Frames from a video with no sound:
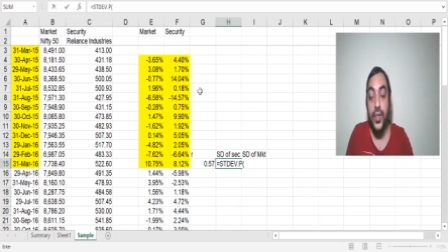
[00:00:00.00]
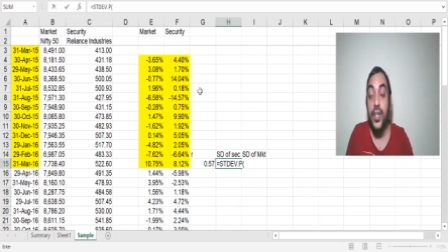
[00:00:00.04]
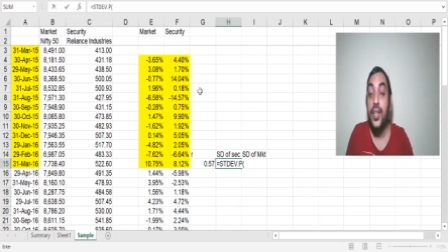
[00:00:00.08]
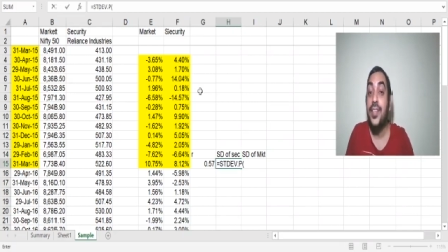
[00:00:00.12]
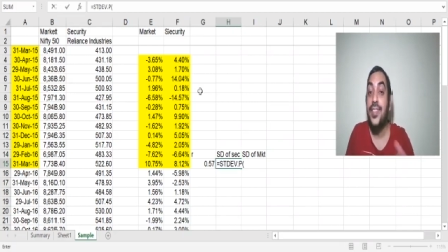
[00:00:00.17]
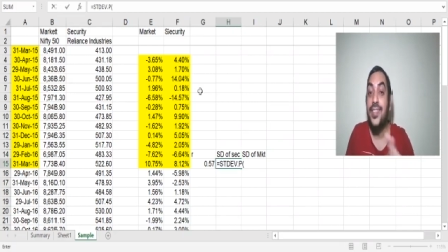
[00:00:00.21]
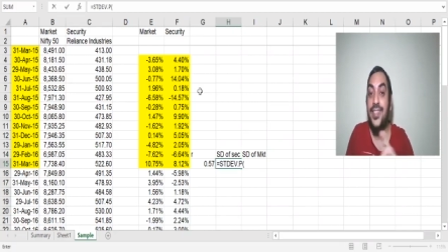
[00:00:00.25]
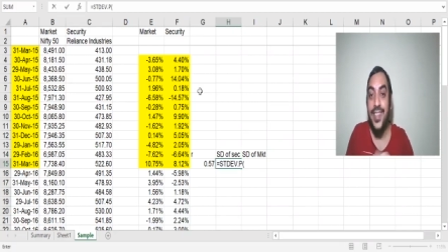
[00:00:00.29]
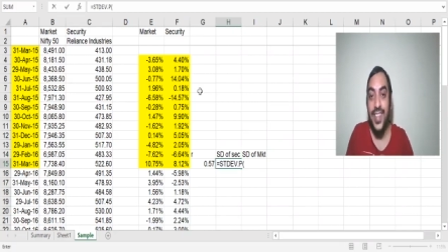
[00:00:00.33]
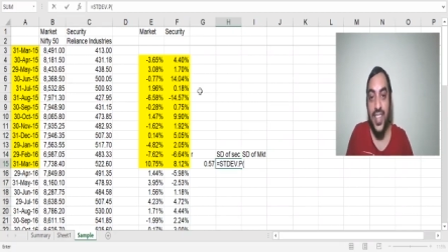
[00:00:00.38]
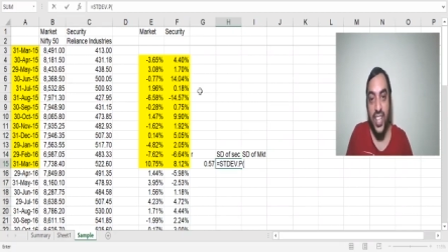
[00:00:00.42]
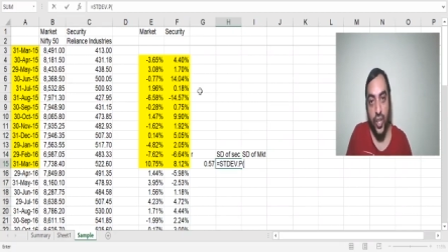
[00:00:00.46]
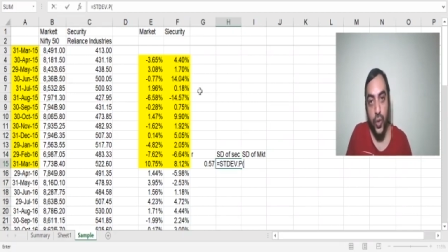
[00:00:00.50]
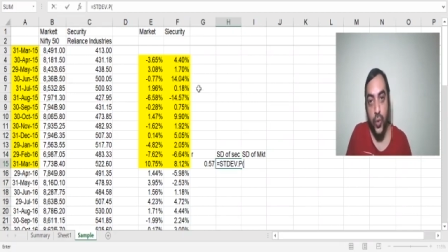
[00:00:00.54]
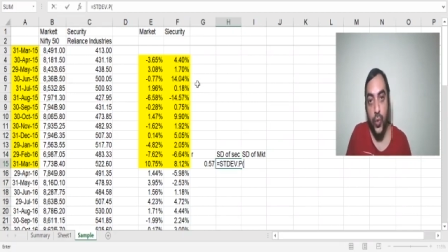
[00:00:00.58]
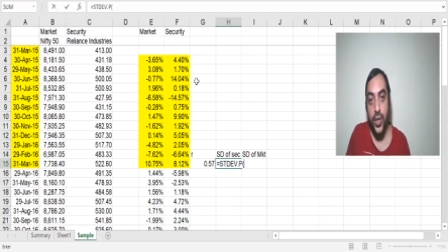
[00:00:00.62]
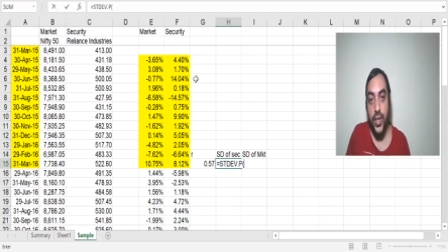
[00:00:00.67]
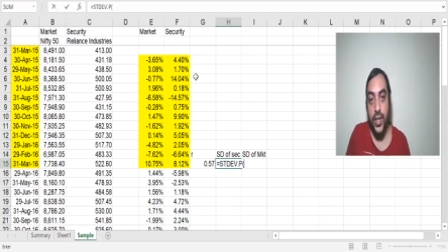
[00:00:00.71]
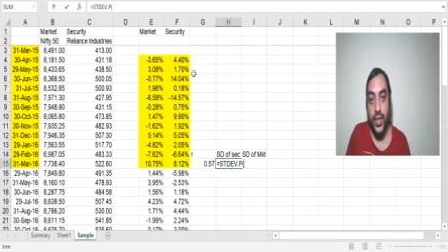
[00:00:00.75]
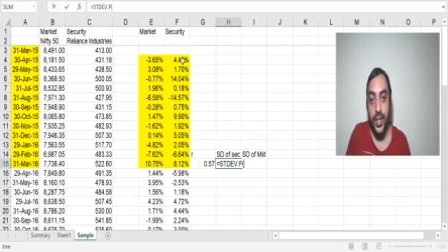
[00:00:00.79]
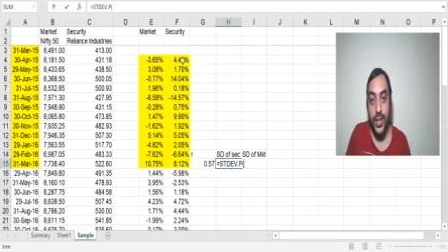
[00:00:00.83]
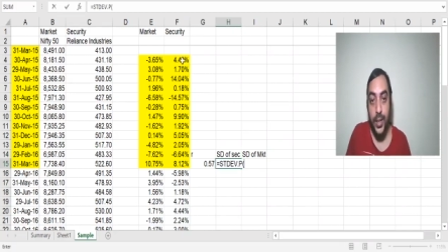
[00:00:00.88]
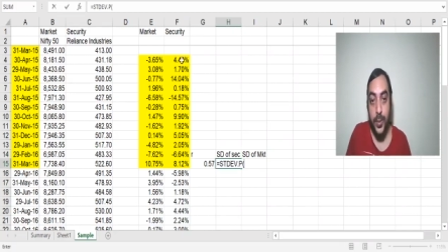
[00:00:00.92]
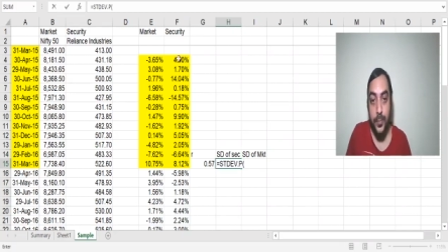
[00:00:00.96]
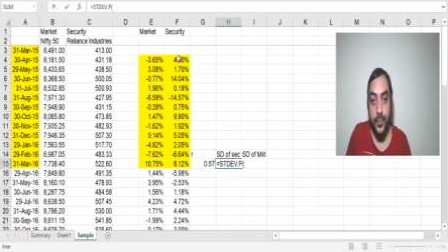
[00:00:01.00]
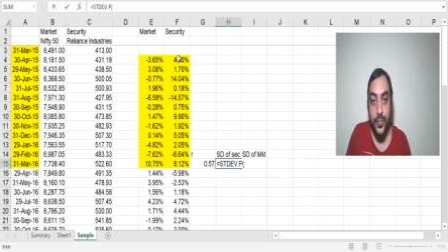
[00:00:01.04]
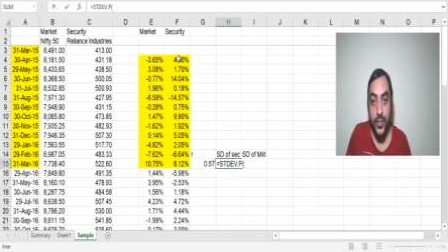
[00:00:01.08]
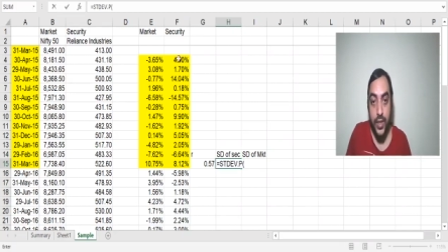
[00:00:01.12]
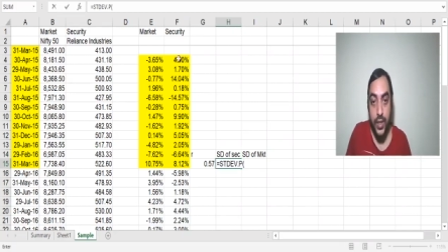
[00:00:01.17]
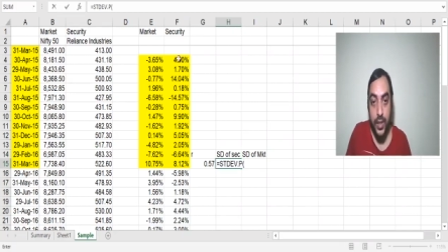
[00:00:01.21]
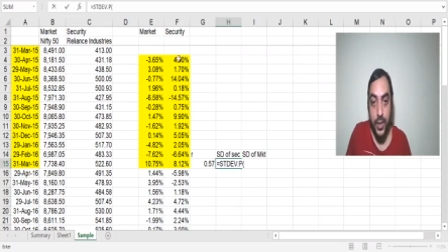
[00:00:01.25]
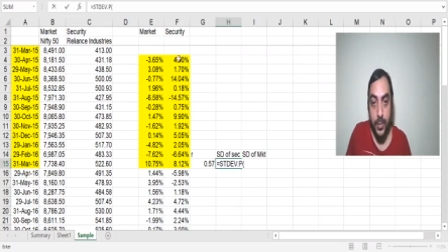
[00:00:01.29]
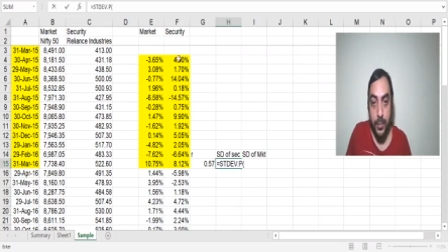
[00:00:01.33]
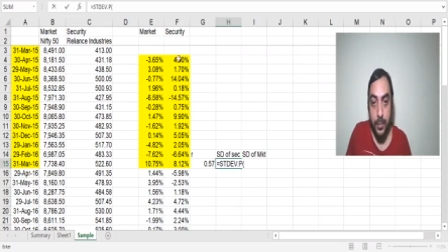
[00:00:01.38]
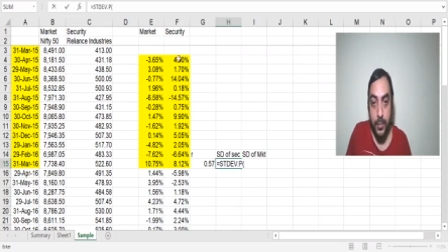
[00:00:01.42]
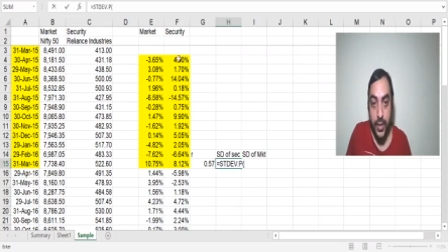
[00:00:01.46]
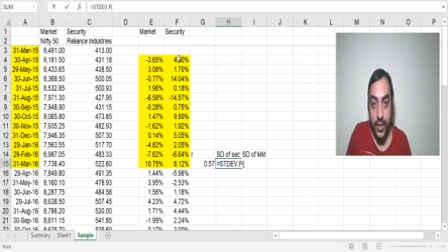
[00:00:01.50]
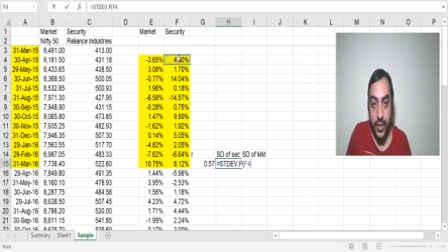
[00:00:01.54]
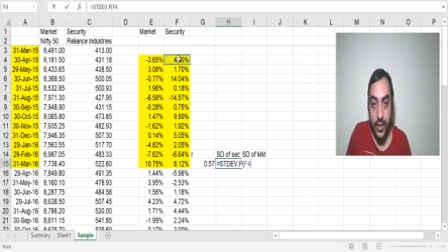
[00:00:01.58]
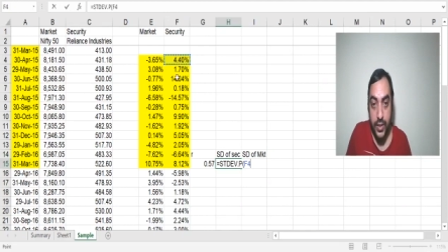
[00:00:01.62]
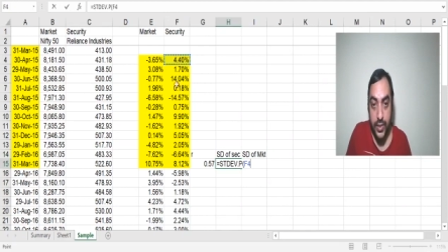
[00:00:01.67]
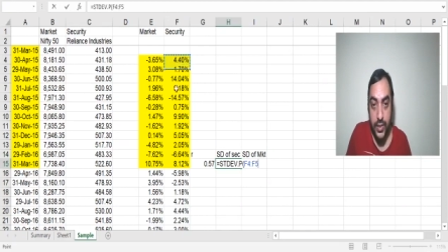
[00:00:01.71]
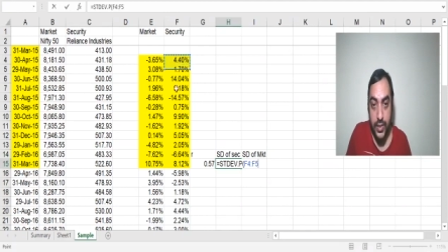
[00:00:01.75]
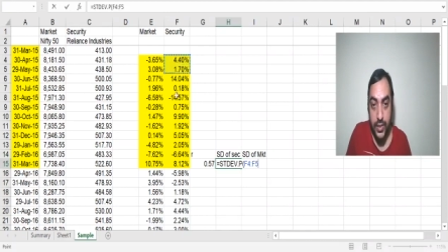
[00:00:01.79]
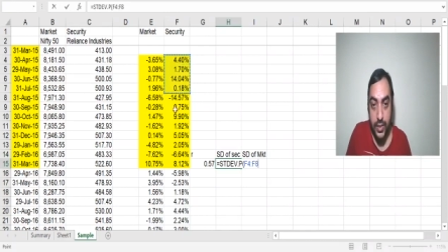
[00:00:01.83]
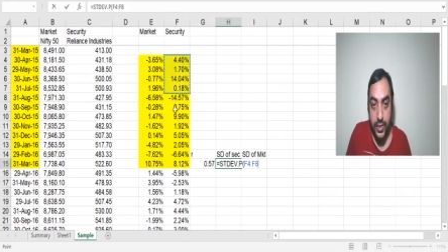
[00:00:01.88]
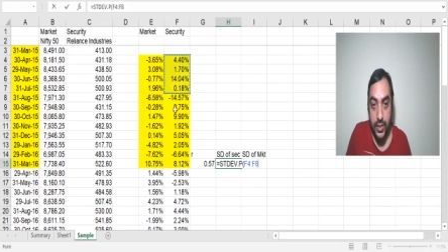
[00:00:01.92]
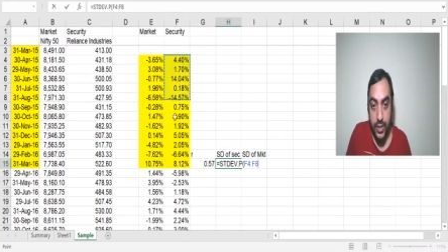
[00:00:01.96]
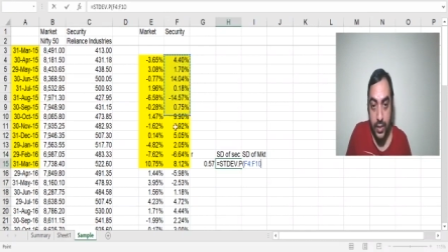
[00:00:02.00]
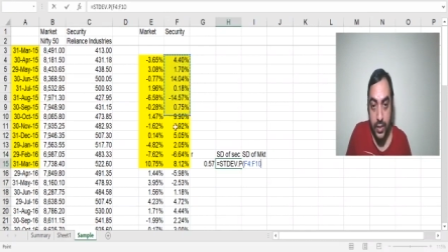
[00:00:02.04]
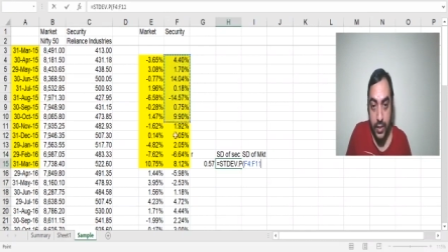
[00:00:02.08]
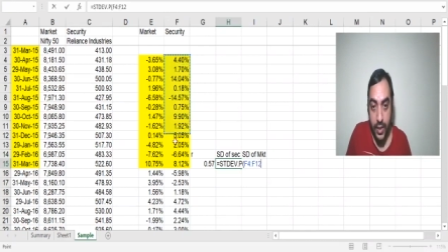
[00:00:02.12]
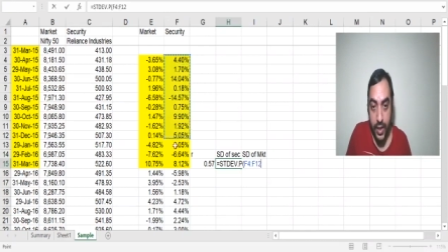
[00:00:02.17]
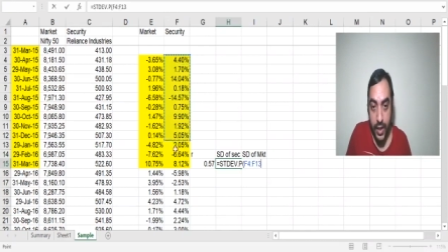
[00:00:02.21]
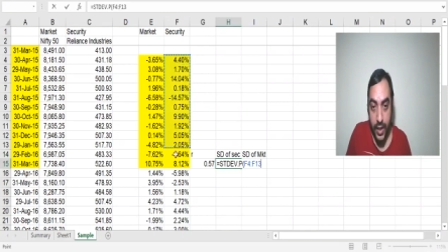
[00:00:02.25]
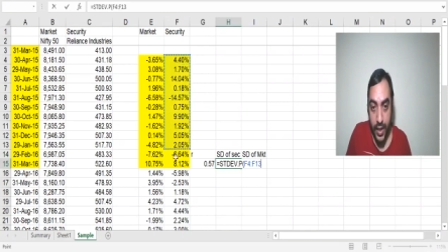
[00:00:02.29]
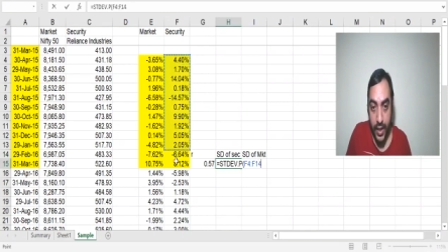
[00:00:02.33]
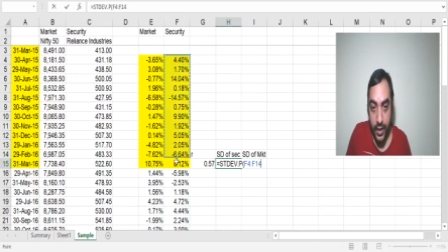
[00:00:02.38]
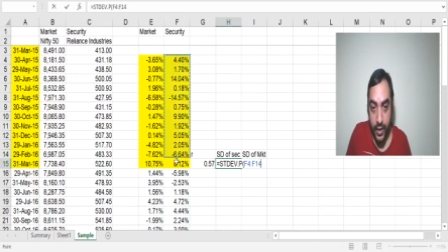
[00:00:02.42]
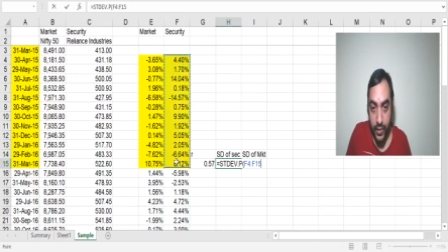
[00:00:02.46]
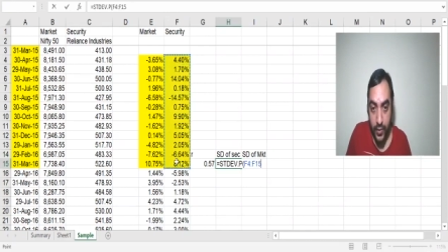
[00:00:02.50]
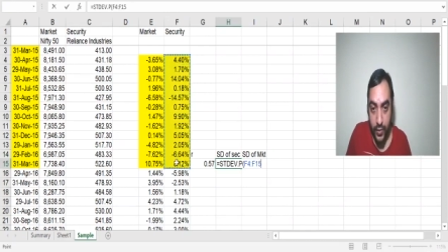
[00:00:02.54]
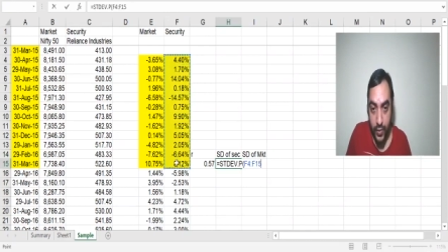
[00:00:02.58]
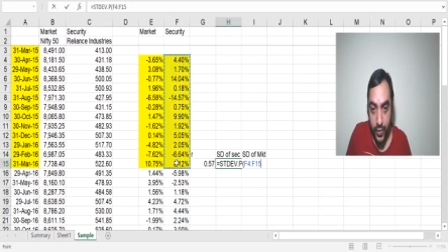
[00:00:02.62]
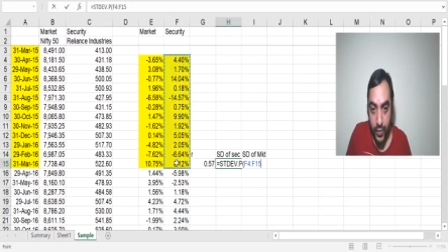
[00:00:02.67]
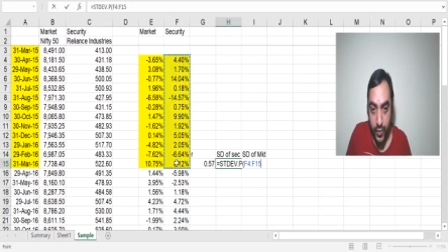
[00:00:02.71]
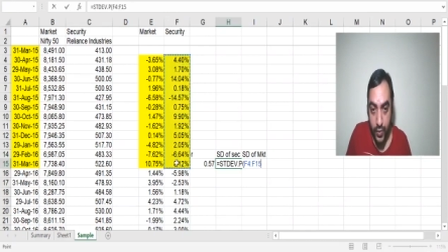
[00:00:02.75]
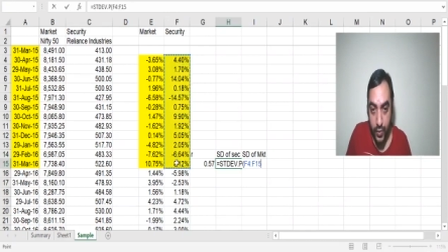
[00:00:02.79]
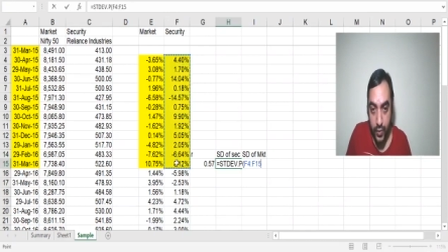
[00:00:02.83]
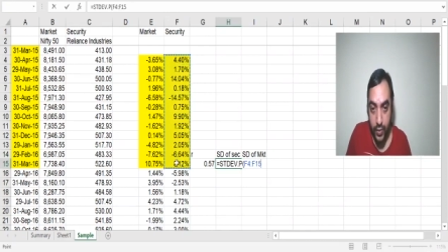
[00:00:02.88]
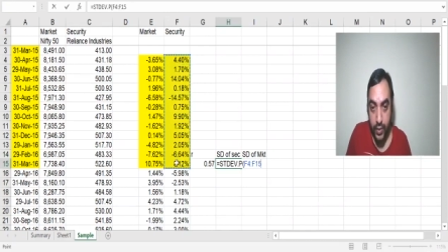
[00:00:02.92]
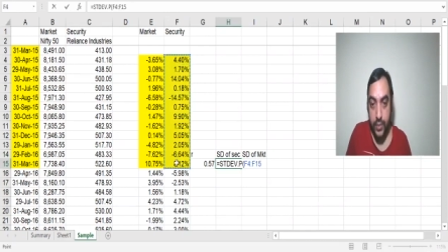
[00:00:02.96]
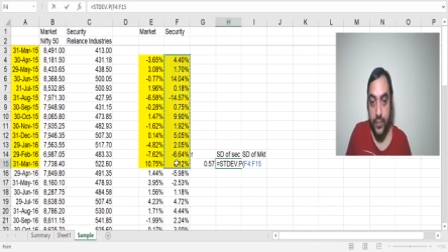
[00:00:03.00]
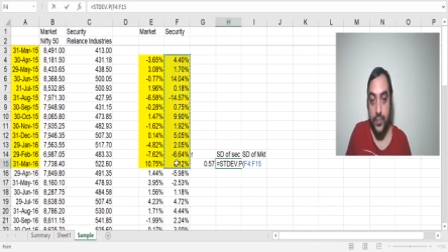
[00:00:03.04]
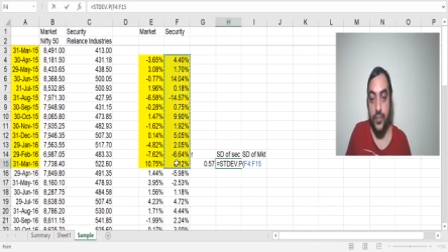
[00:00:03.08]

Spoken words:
security means the Reliance